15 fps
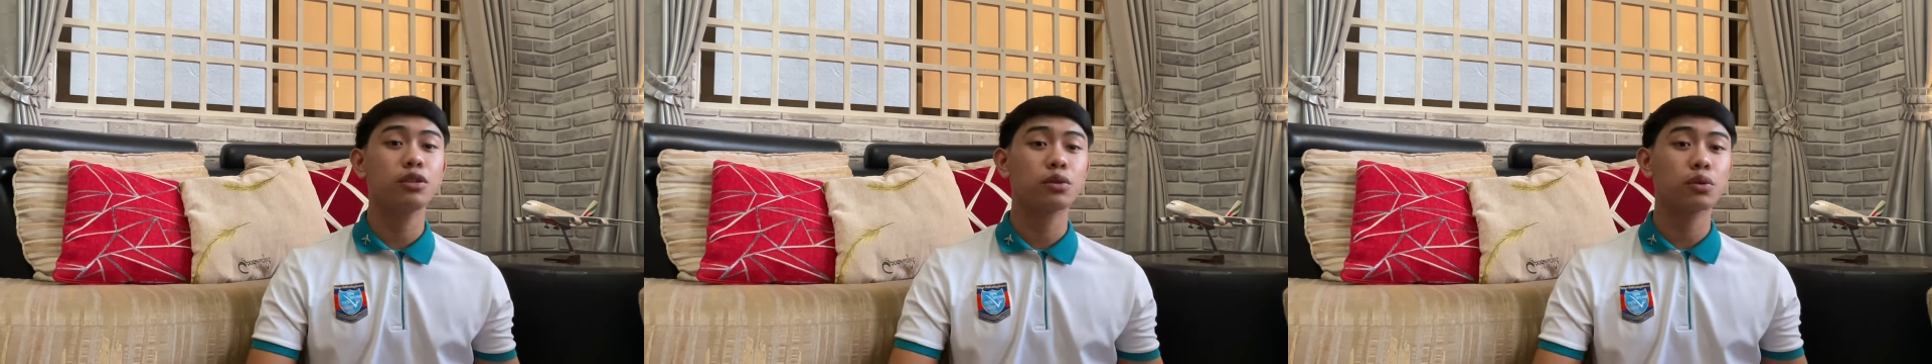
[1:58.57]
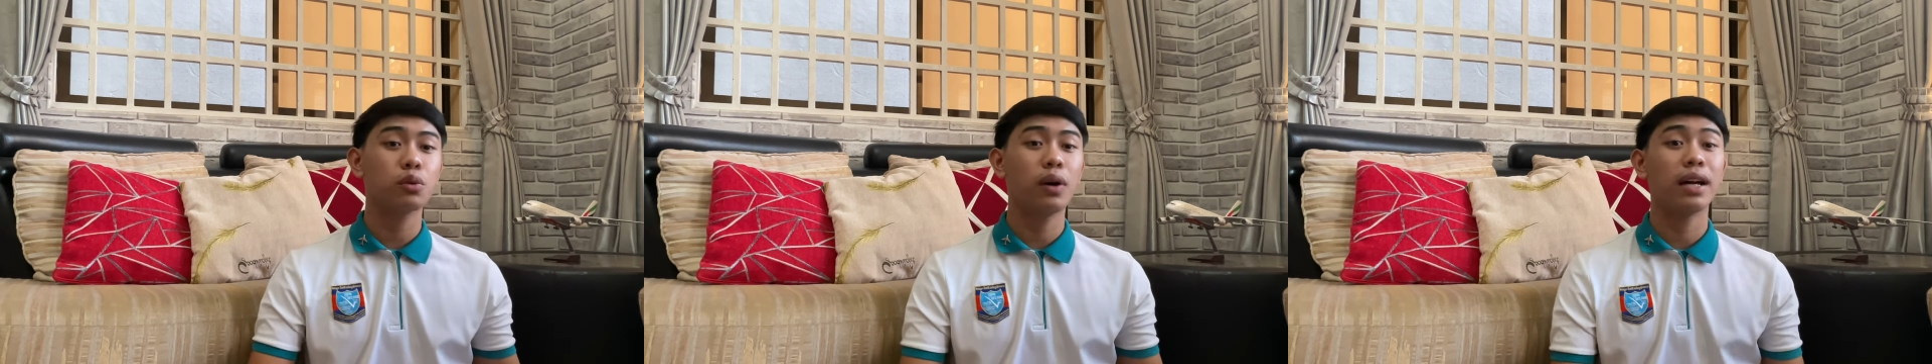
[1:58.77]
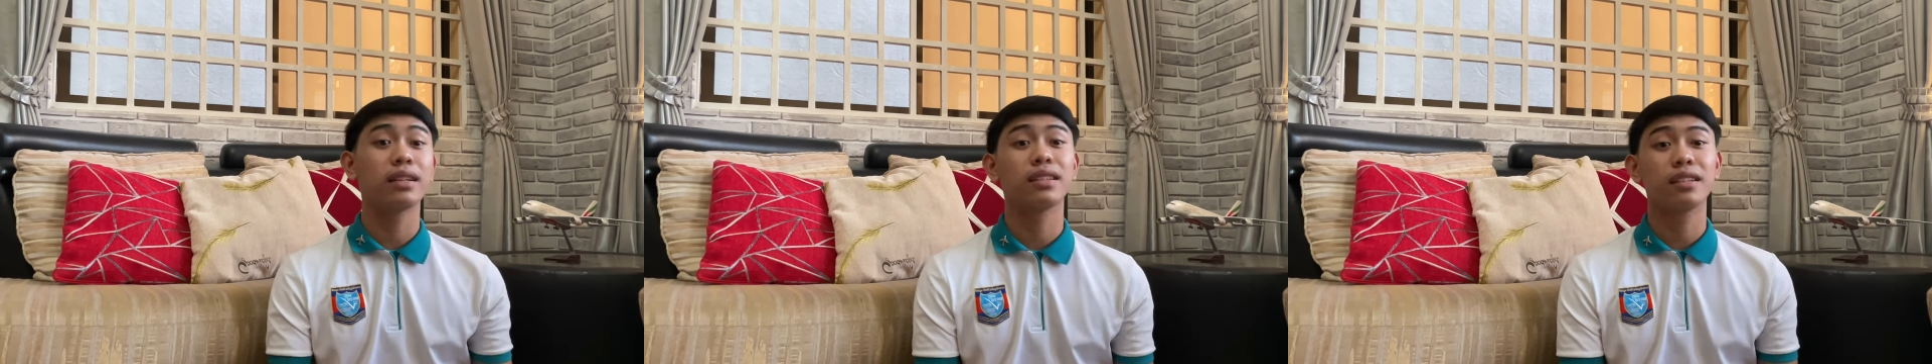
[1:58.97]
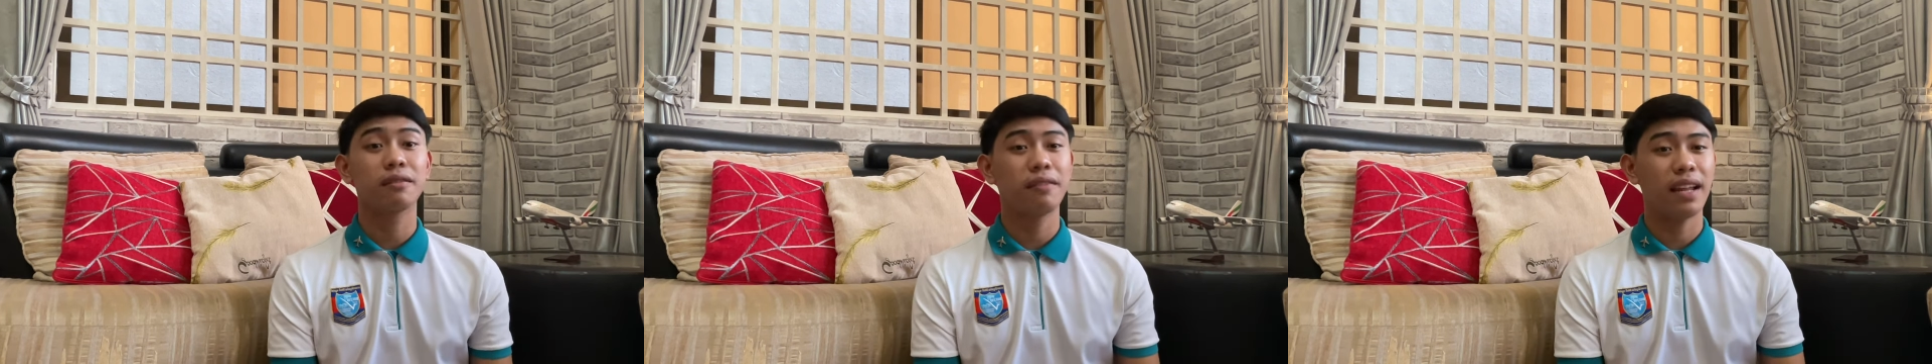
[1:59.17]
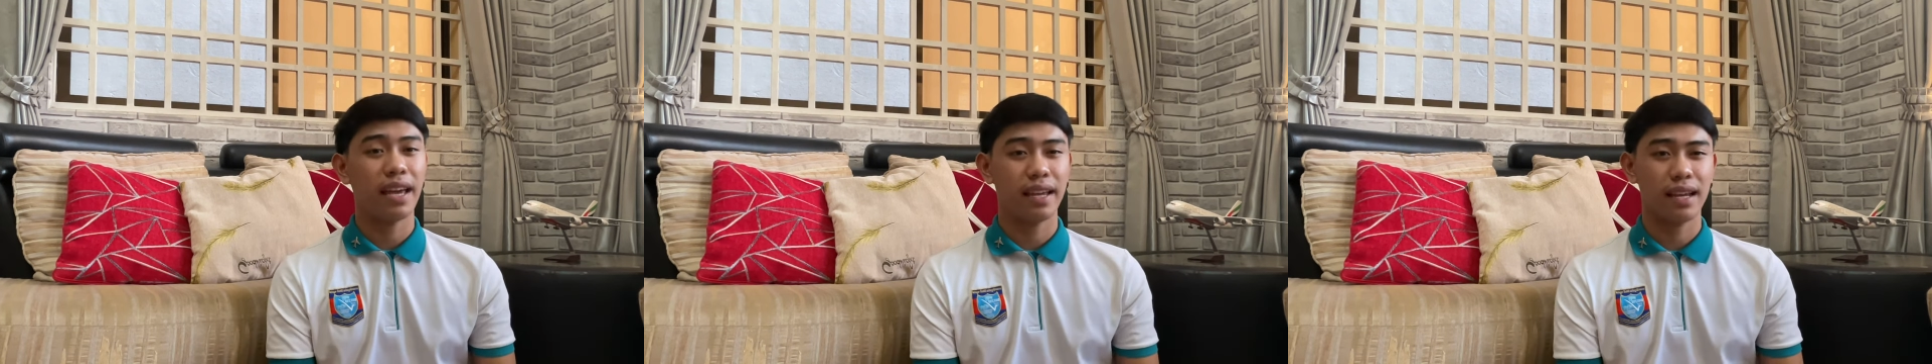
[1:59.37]
yung
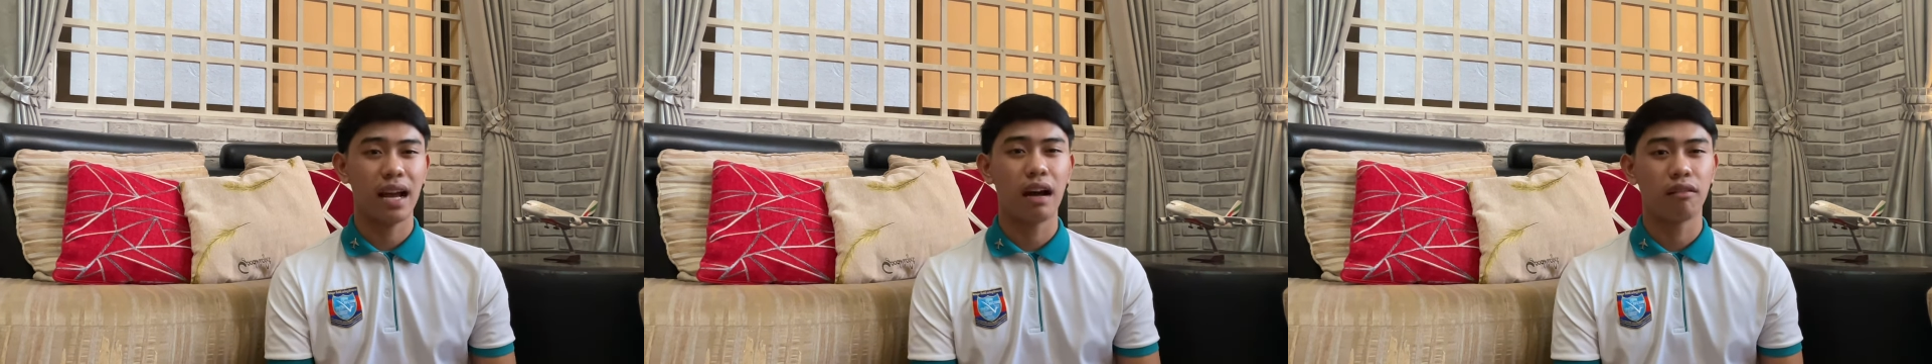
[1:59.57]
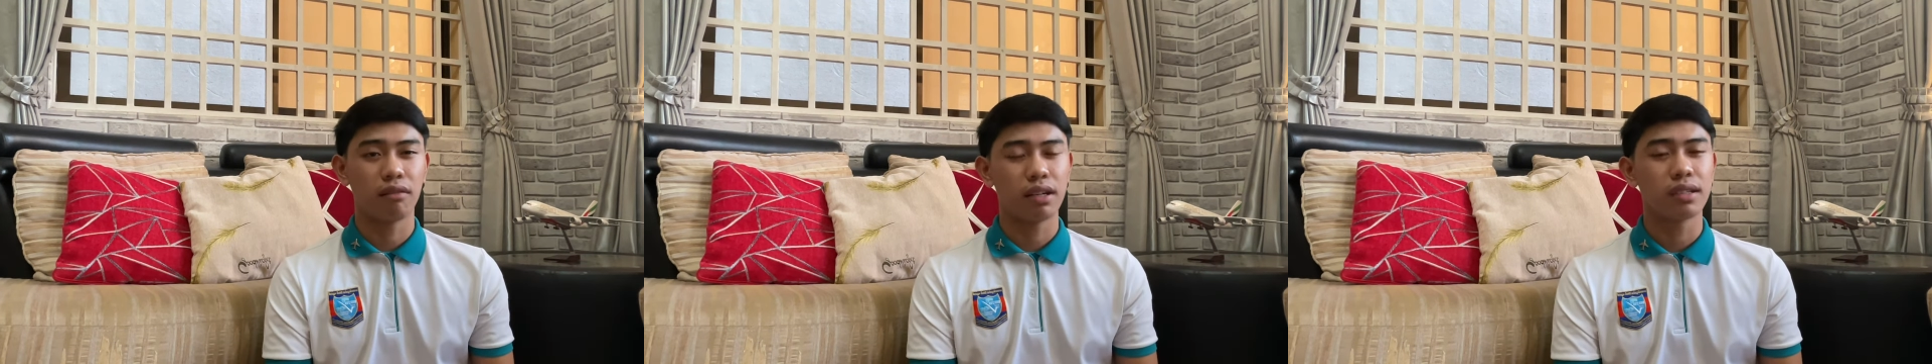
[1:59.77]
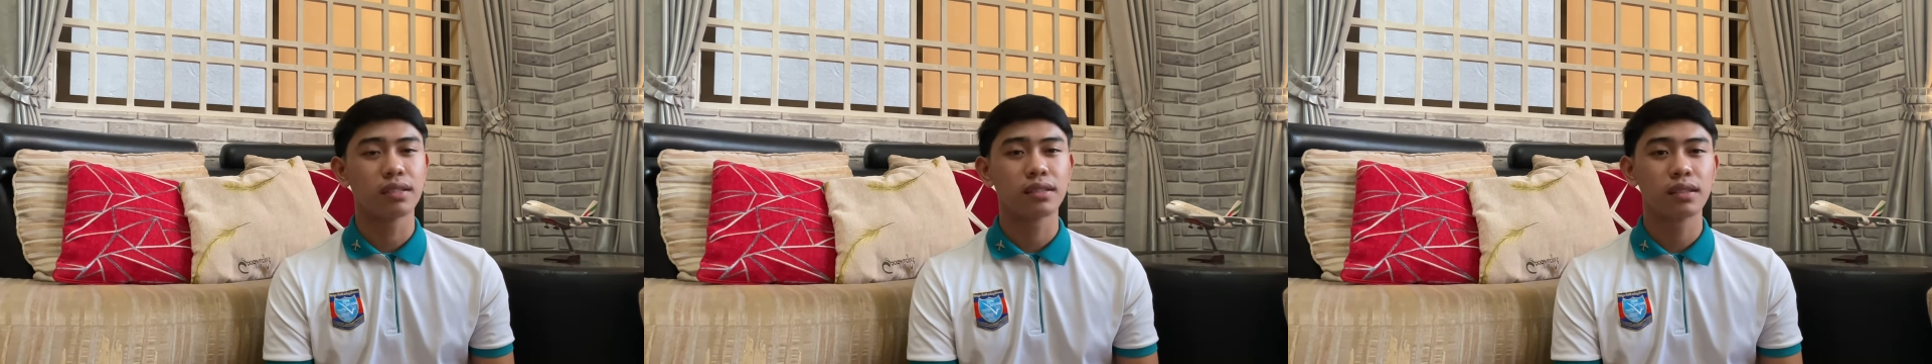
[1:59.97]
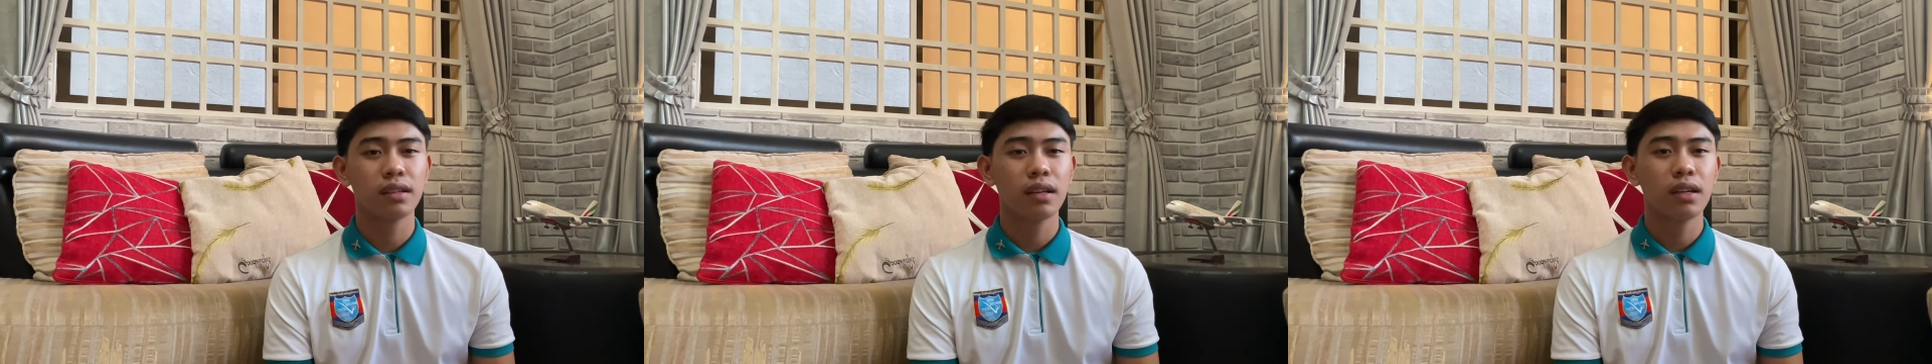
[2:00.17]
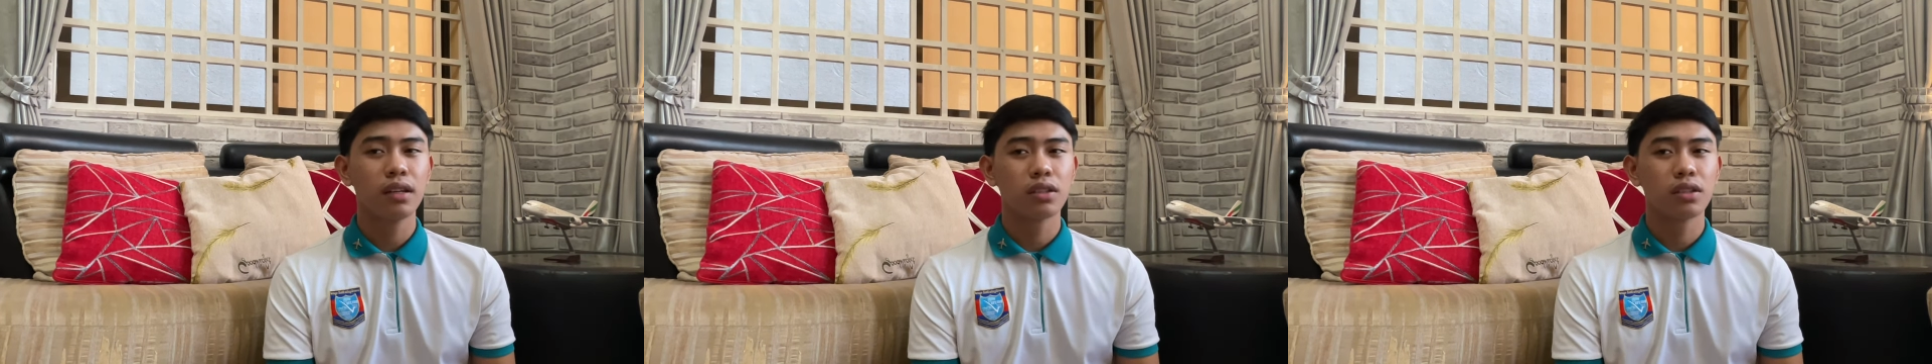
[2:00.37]
200 flying hours.